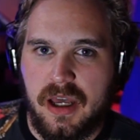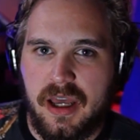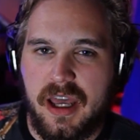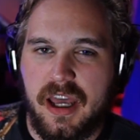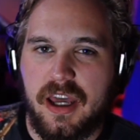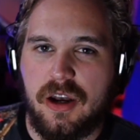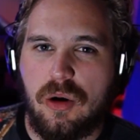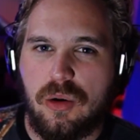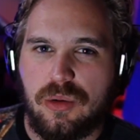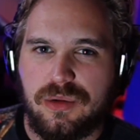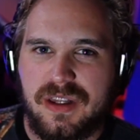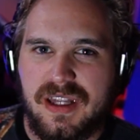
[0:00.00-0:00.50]

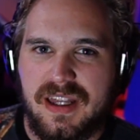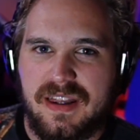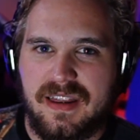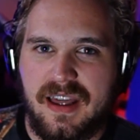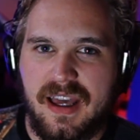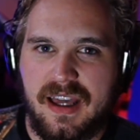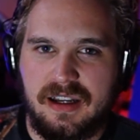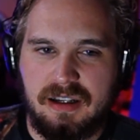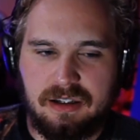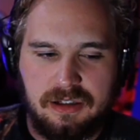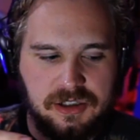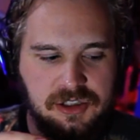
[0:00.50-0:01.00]
and only
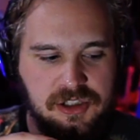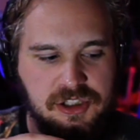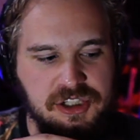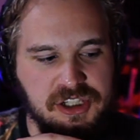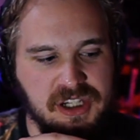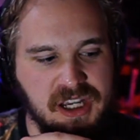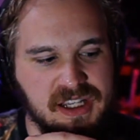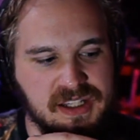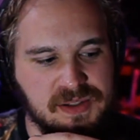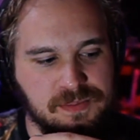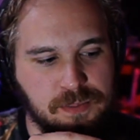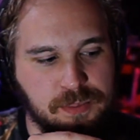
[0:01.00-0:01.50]
then
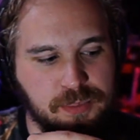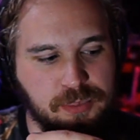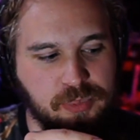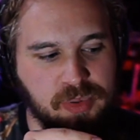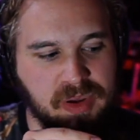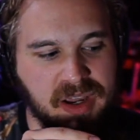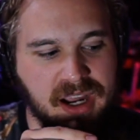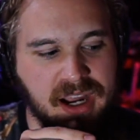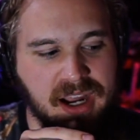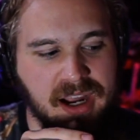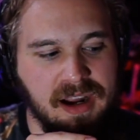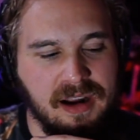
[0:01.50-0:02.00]
just
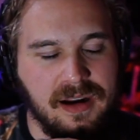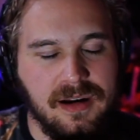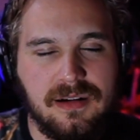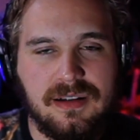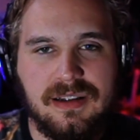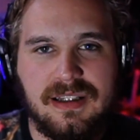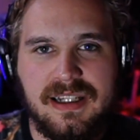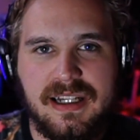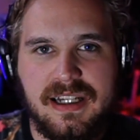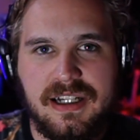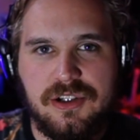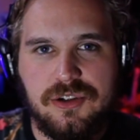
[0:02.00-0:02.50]

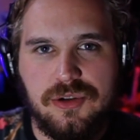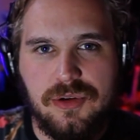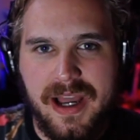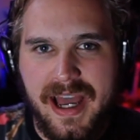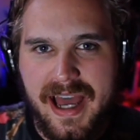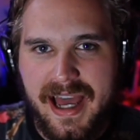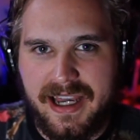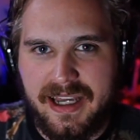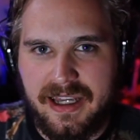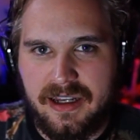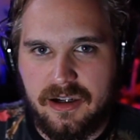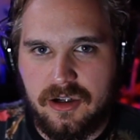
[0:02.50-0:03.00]
barely
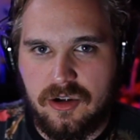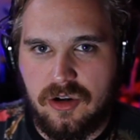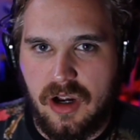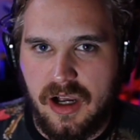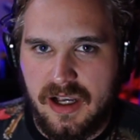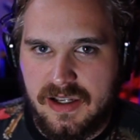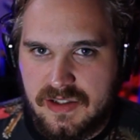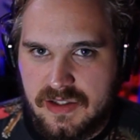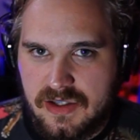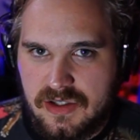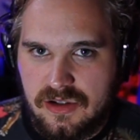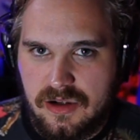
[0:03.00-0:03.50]
drag it
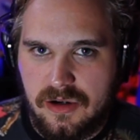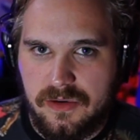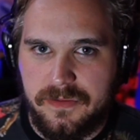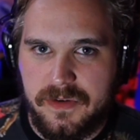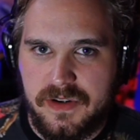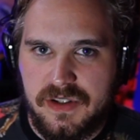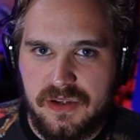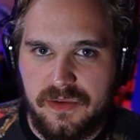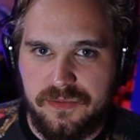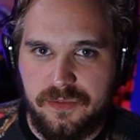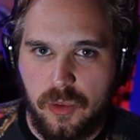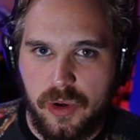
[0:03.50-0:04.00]
across the
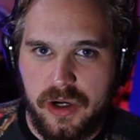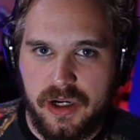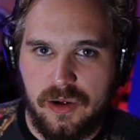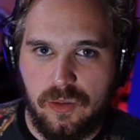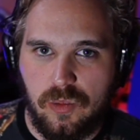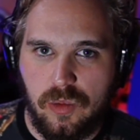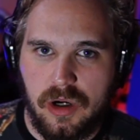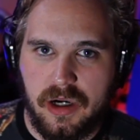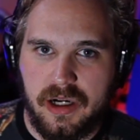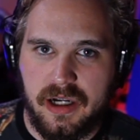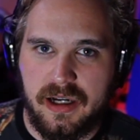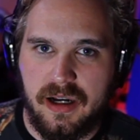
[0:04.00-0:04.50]
surface of what you're
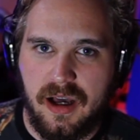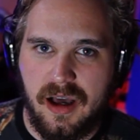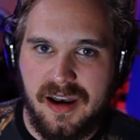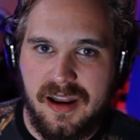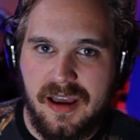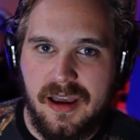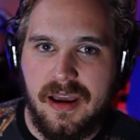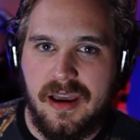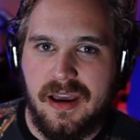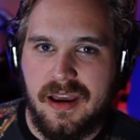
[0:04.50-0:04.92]
working on.